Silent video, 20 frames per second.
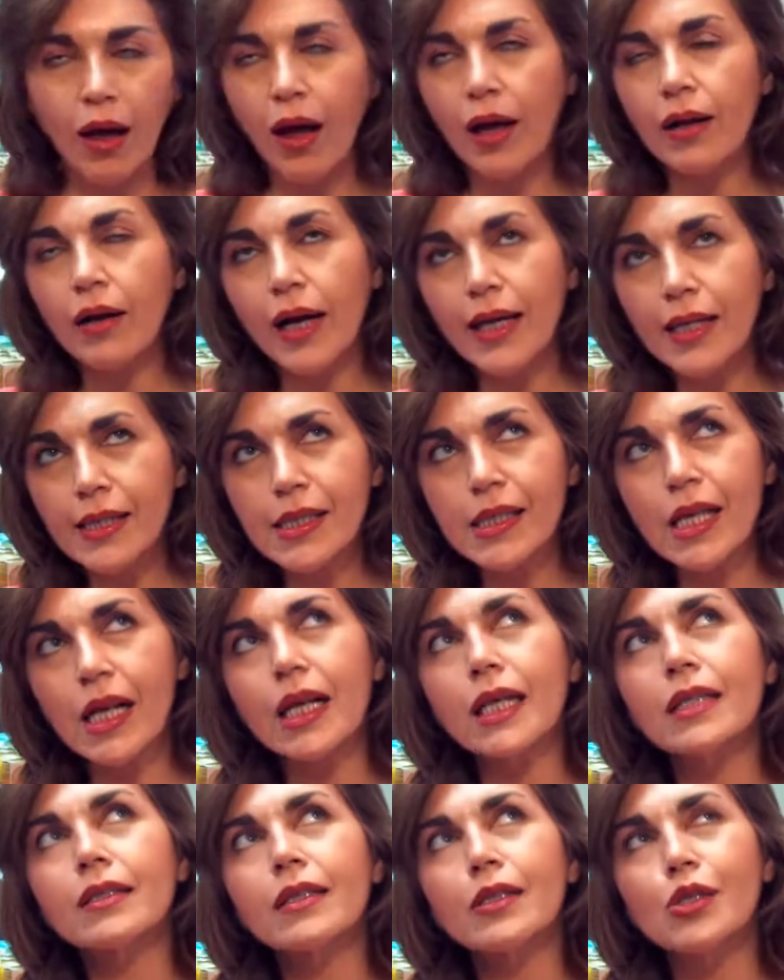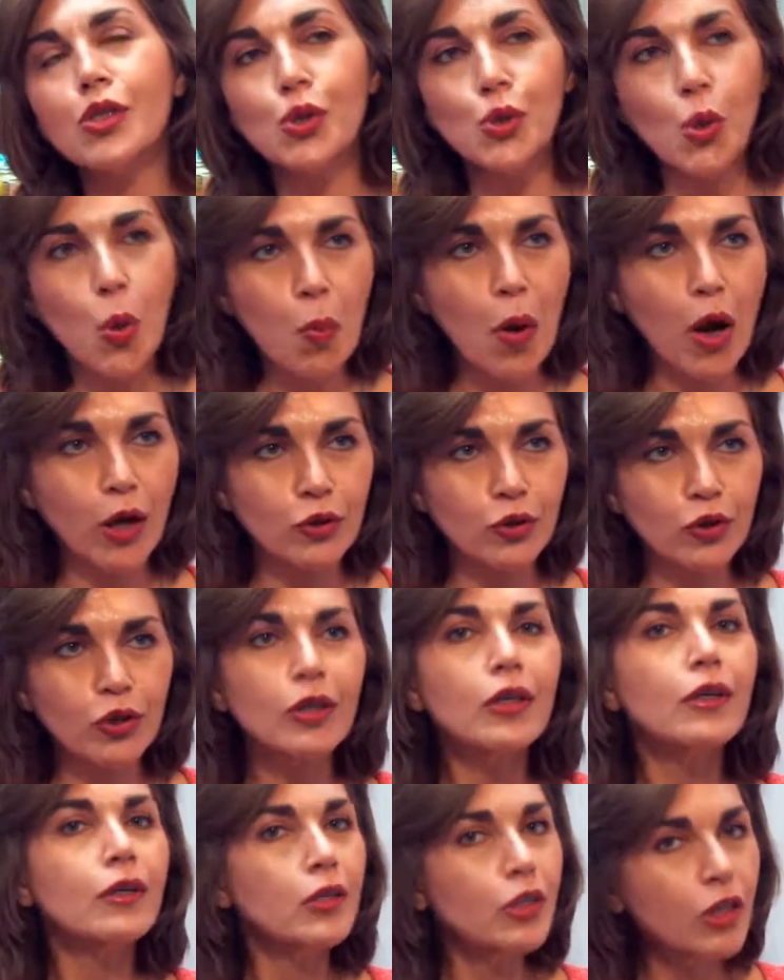And I sell it so much.
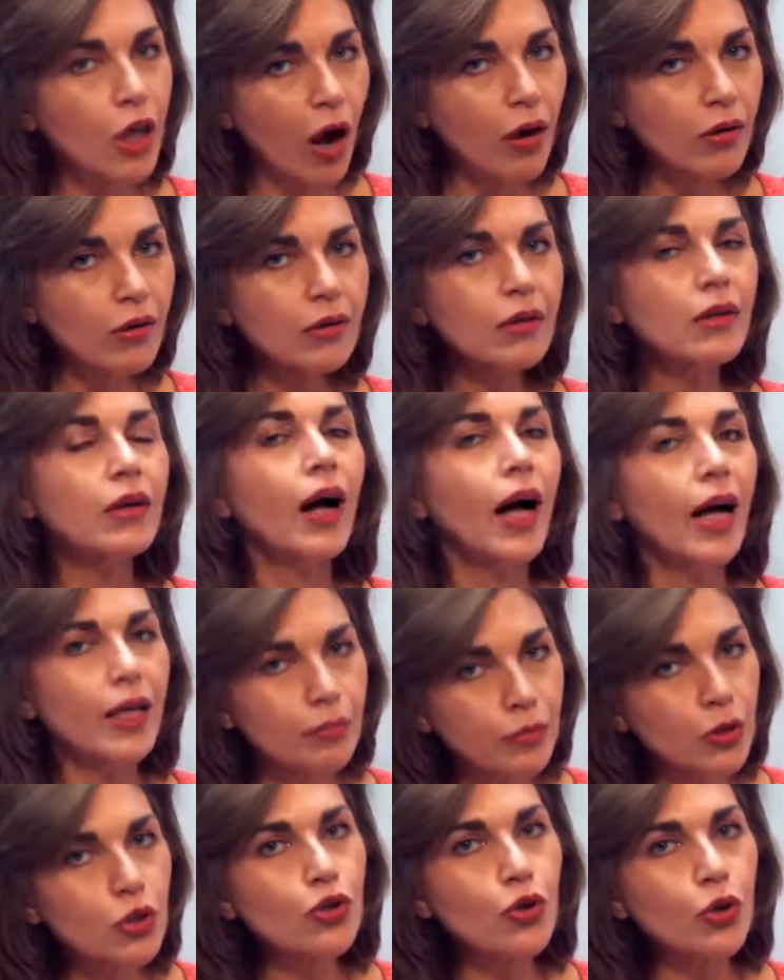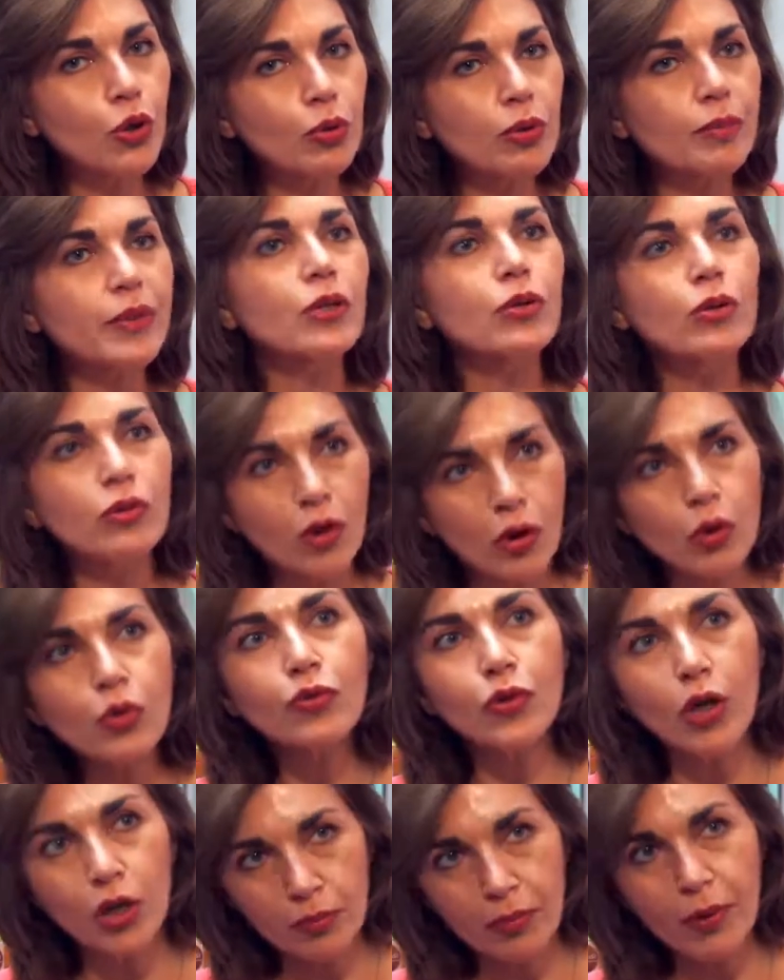Young and mature women
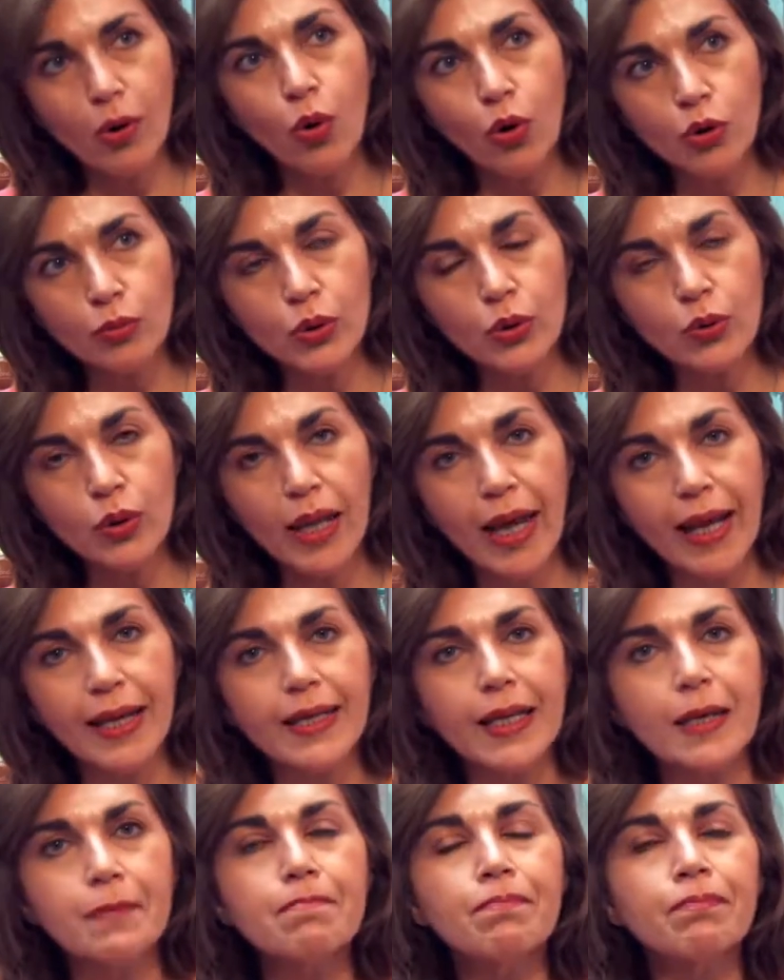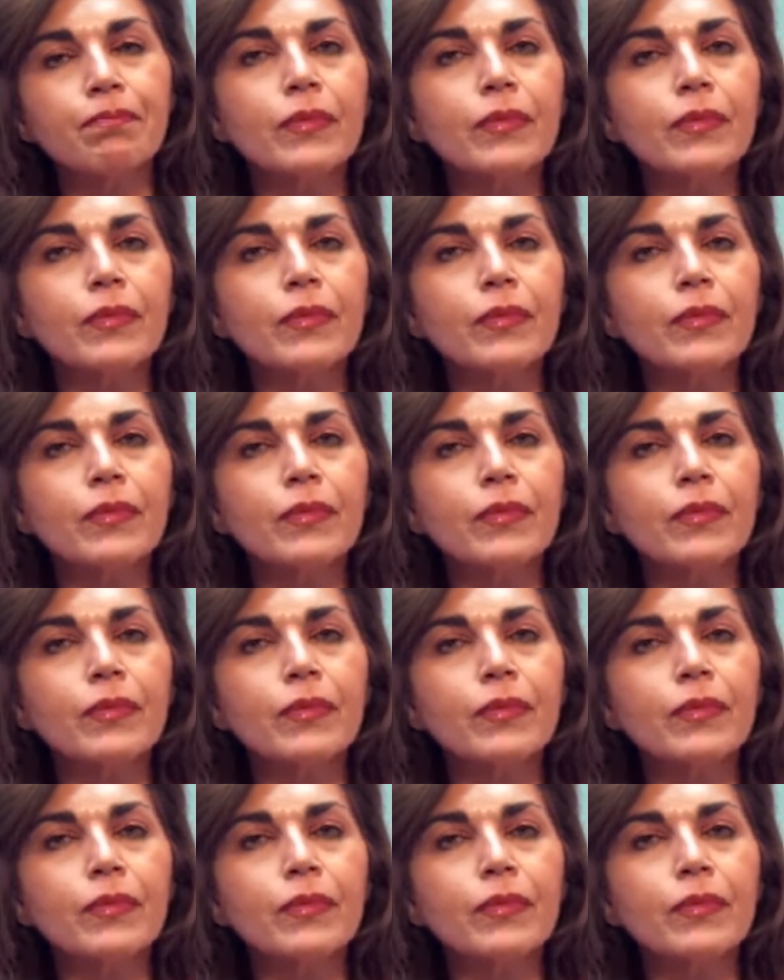who've got hormonal acne.